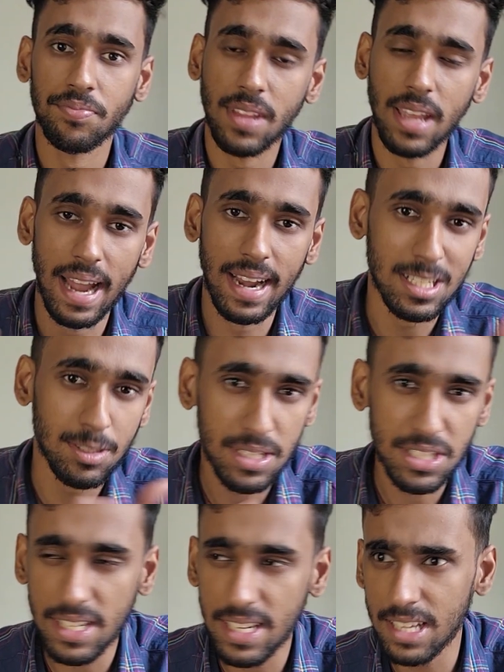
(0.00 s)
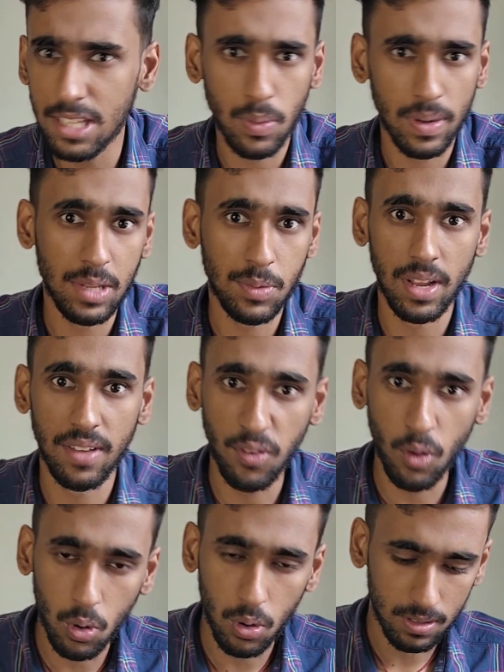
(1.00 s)
And especially in
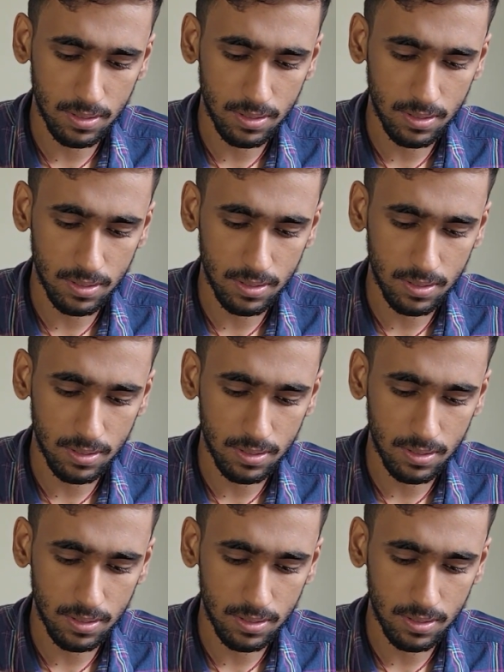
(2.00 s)
2024,